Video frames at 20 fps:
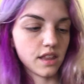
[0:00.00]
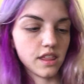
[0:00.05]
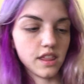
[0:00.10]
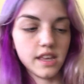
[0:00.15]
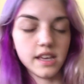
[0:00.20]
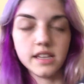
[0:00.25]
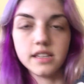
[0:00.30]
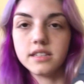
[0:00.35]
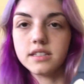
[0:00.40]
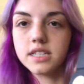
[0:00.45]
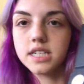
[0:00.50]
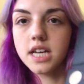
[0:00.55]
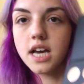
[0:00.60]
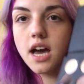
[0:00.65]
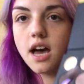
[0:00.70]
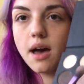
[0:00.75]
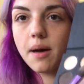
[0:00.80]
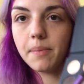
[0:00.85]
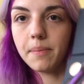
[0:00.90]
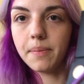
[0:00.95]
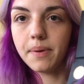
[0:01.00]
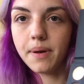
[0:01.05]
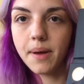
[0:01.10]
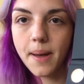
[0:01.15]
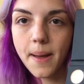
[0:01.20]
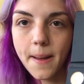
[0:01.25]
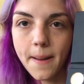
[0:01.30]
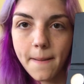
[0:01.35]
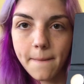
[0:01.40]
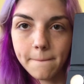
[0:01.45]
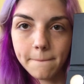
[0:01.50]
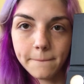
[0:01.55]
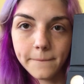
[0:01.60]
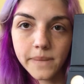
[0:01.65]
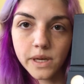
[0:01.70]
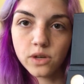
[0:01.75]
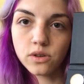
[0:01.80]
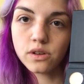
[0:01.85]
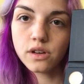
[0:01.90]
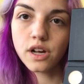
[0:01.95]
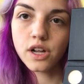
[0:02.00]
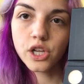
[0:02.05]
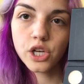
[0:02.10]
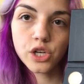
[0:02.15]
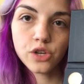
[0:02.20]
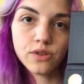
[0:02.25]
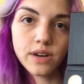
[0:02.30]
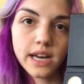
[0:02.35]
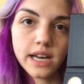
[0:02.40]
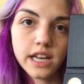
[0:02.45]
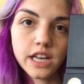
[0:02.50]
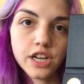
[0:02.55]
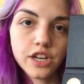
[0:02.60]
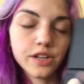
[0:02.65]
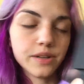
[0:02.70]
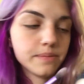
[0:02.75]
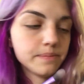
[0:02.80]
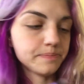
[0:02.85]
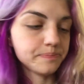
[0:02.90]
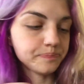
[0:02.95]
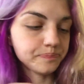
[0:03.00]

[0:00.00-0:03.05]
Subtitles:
this top middle color right here,